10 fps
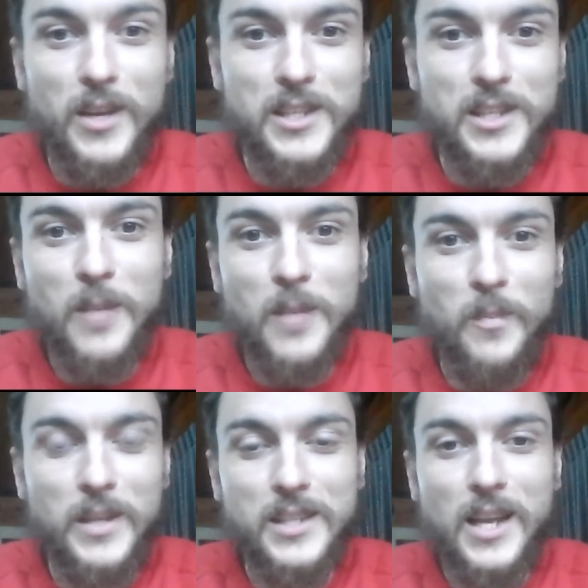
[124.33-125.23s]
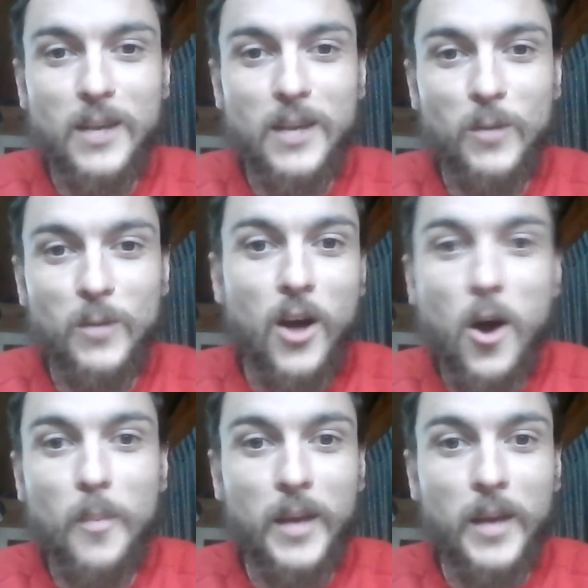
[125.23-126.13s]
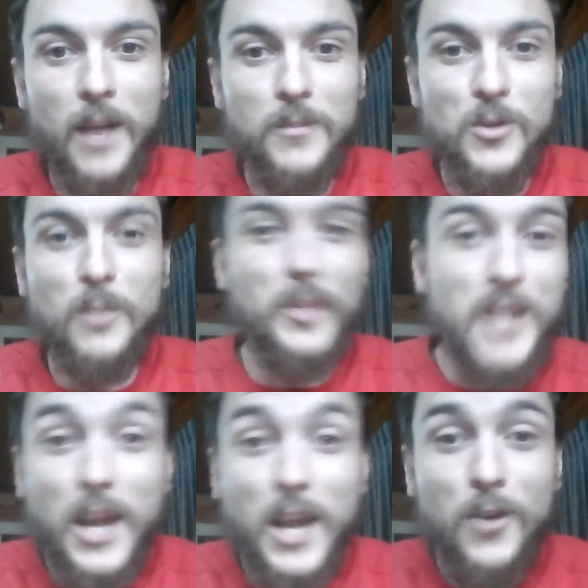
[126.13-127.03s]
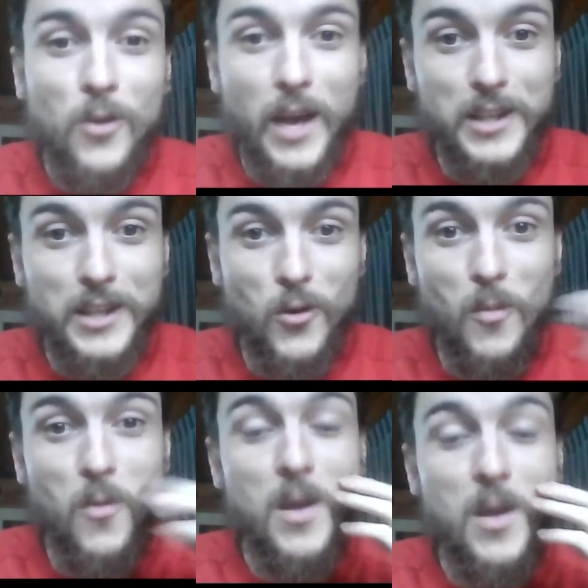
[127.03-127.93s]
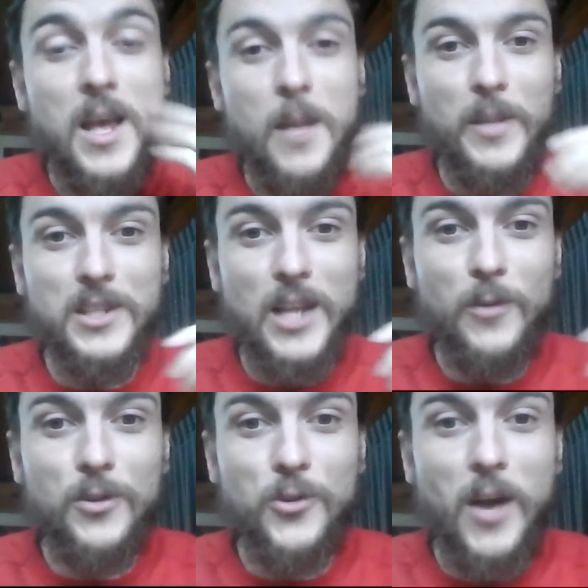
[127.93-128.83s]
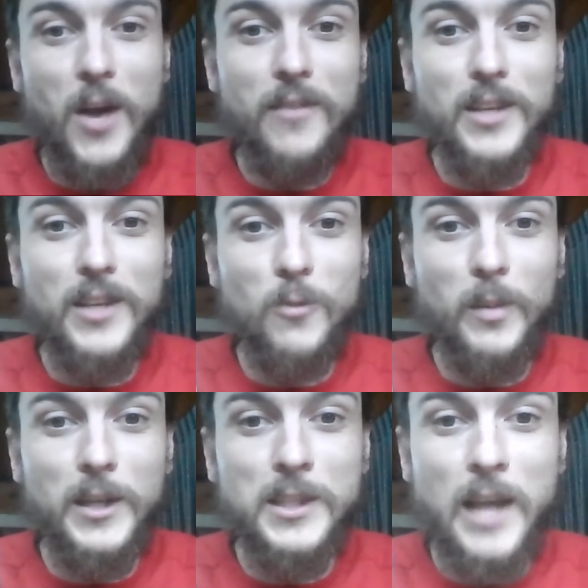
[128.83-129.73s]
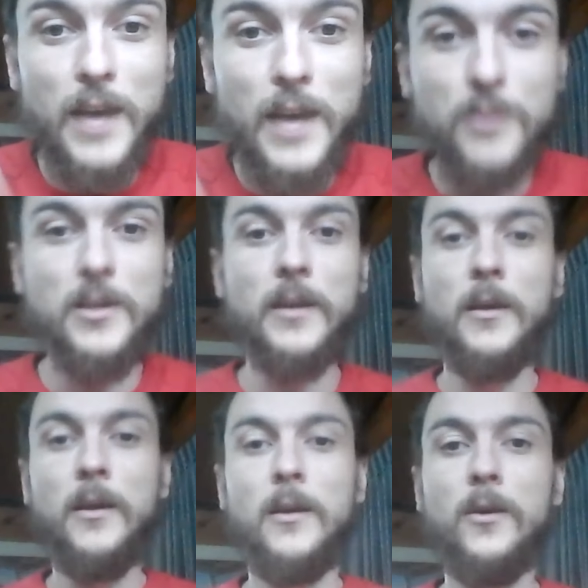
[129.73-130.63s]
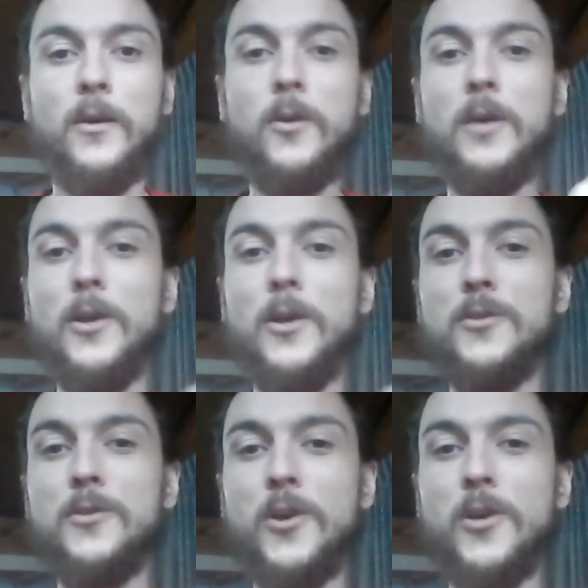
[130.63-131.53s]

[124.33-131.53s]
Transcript: It's like it's like when a cop comes, you can pretend you're acting normal, but it's like when you're driving next to a police car, you're just like, "Oh, hello, sir.